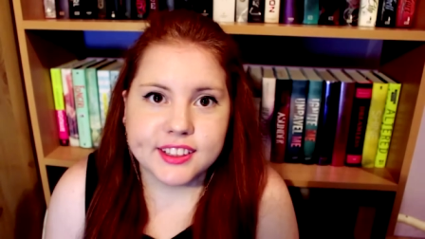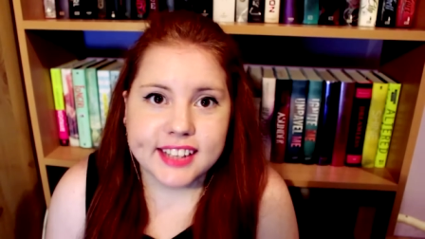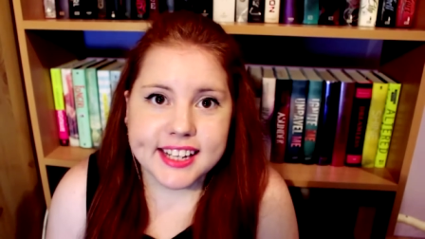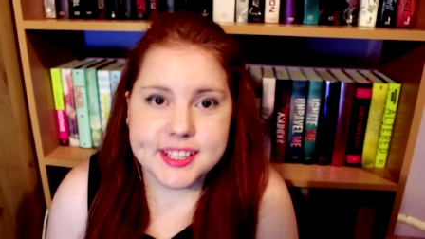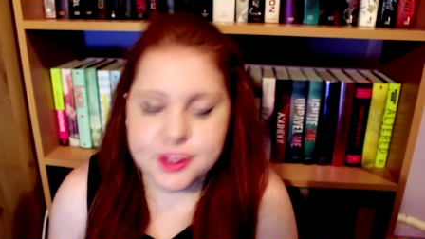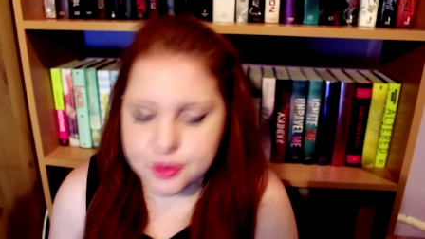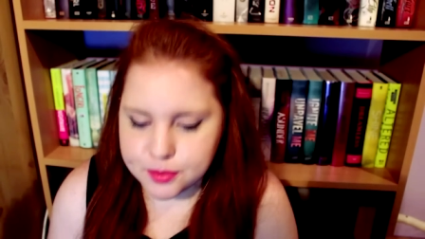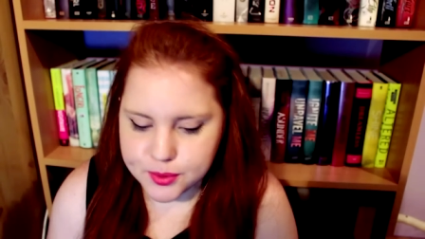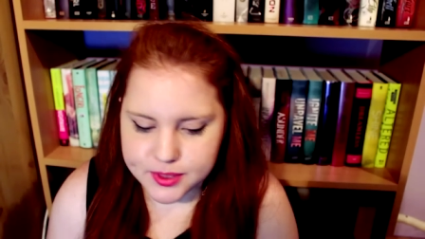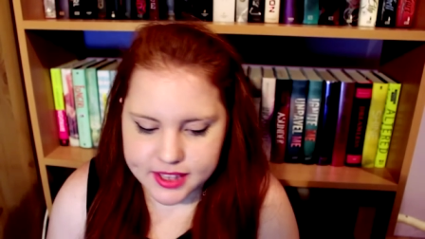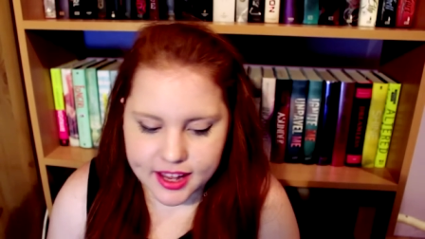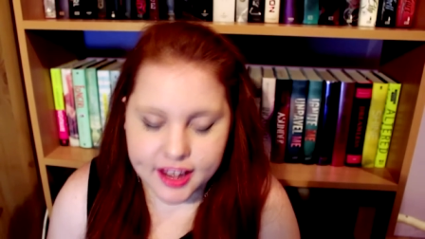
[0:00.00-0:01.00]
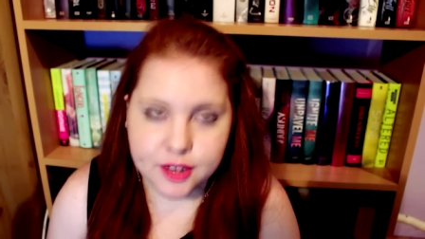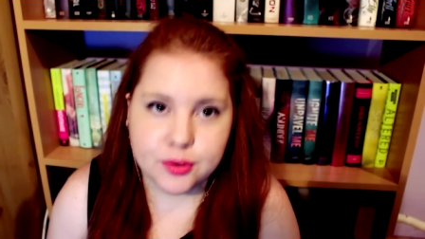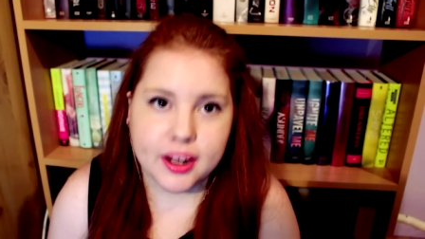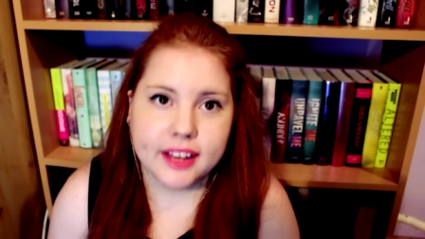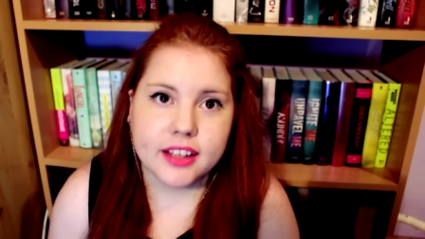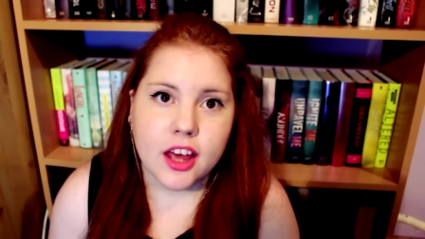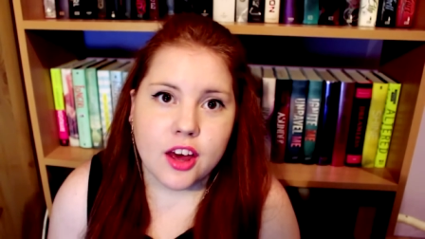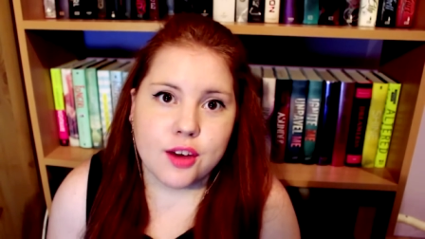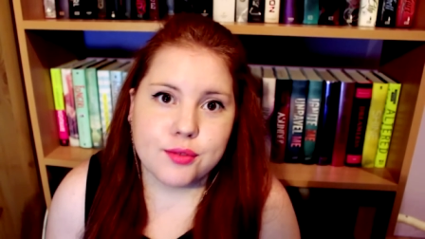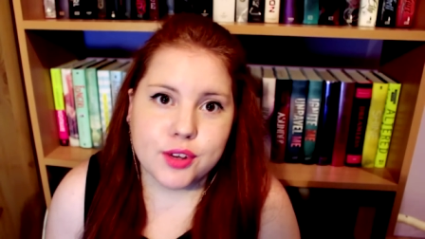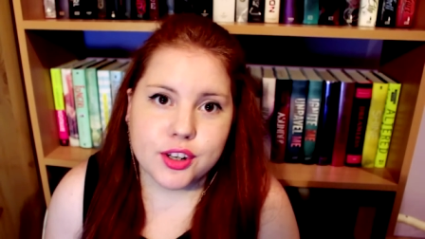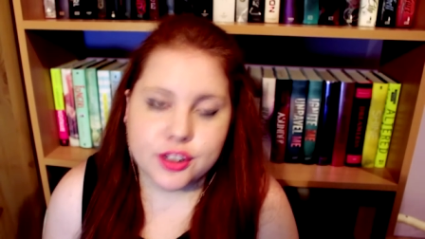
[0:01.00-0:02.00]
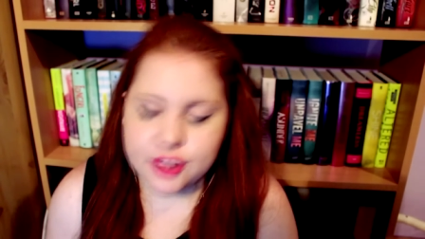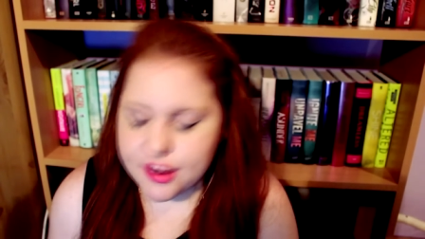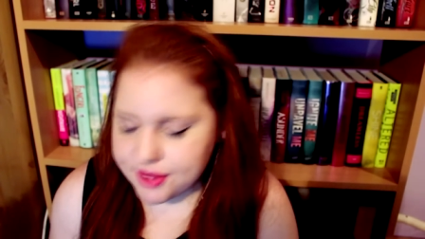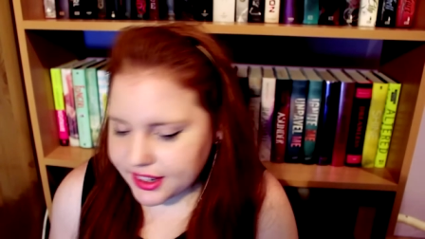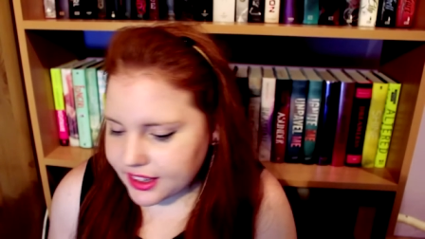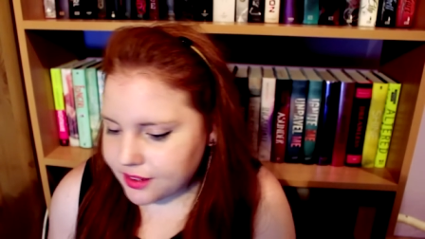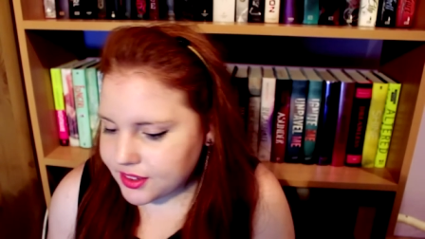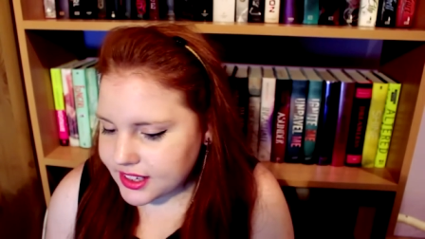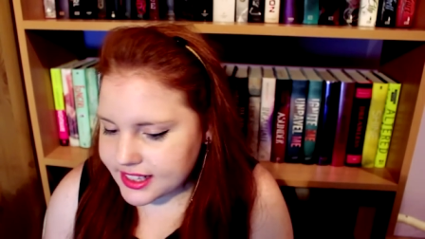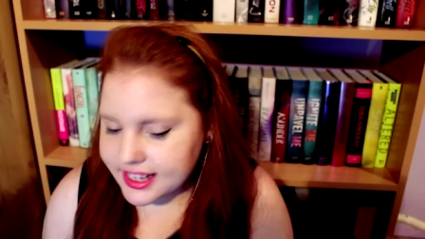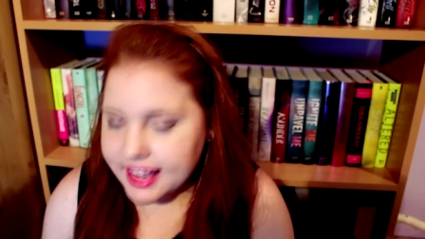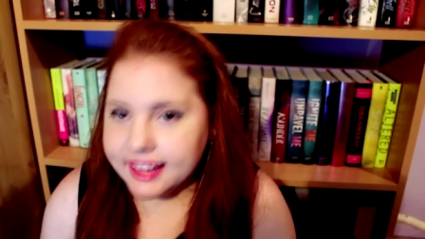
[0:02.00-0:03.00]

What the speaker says: The next 2 books I read were graphic novels,